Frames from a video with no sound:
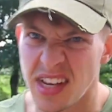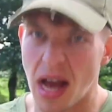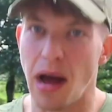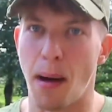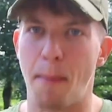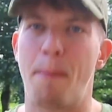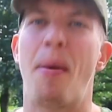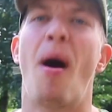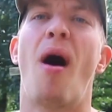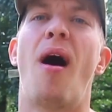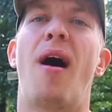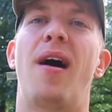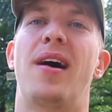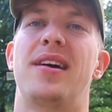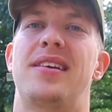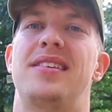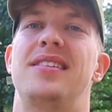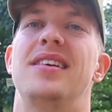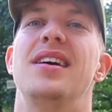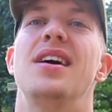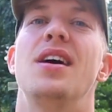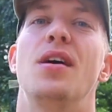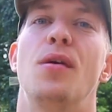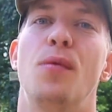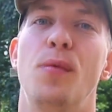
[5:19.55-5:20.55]
apart
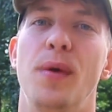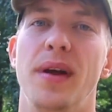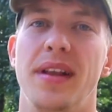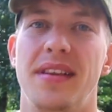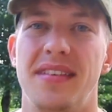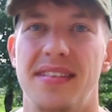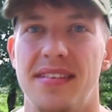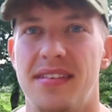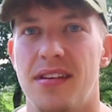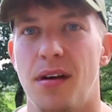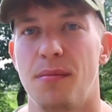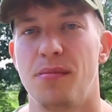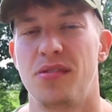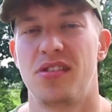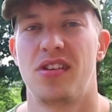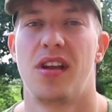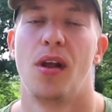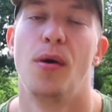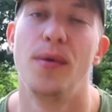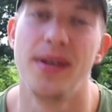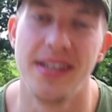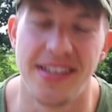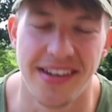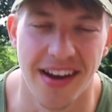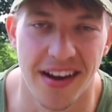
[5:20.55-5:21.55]
with some
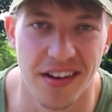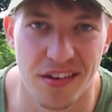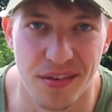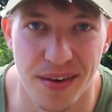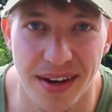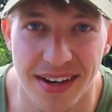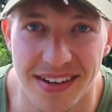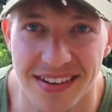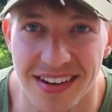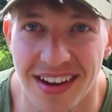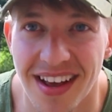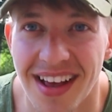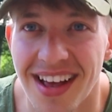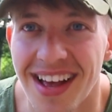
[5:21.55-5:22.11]
slow eccentrics.